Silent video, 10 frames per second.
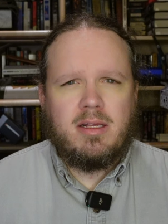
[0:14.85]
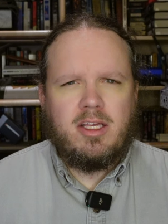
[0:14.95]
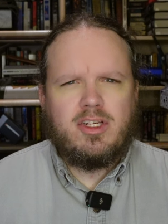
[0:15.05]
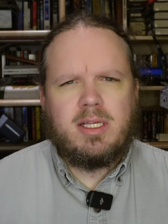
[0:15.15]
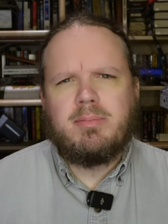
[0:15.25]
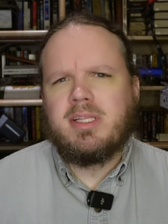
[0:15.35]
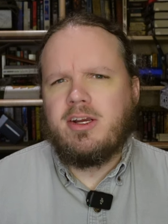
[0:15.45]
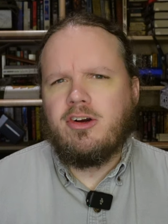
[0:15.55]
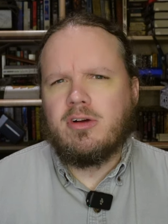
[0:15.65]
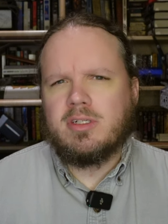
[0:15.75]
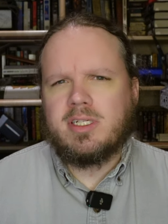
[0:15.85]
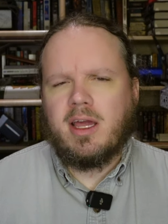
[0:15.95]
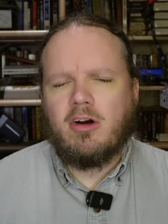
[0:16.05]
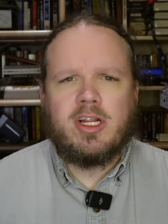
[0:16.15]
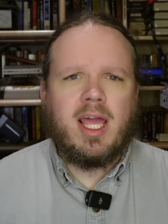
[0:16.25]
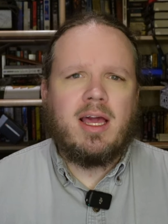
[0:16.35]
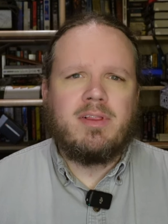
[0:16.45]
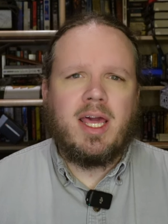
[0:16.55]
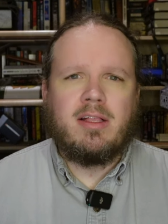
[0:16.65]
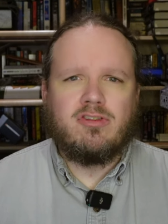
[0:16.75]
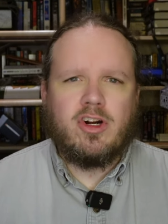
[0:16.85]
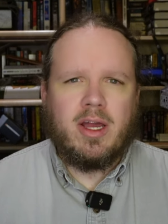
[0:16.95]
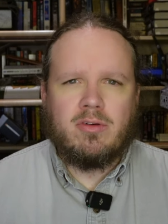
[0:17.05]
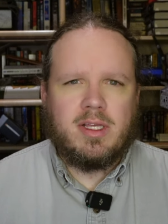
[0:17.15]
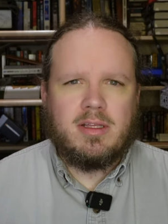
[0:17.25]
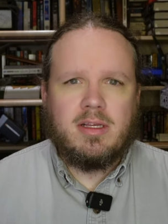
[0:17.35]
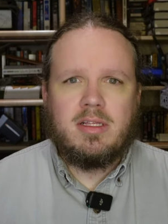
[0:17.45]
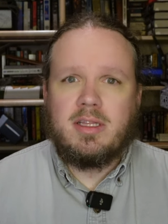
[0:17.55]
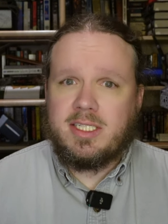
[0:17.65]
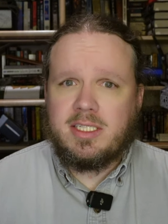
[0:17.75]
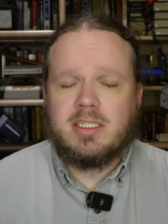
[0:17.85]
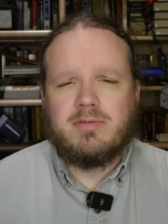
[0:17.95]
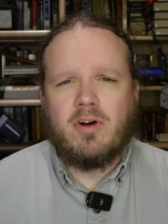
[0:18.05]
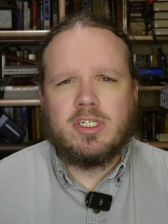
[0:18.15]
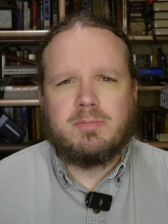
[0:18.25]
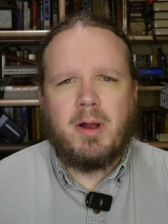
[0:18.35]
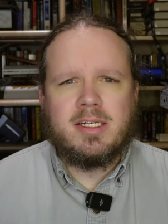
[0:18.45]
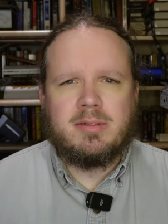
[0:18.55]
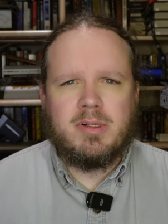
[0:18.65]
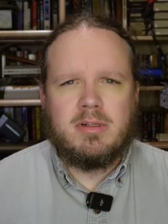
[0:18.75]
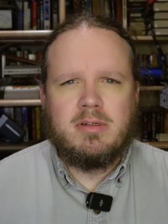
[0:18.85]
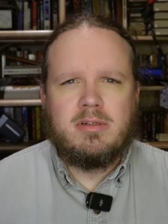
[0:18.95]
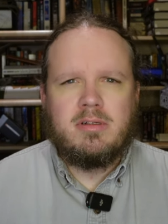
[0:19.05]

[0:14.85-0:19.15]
using materials I already have laying around, at least as far as possible.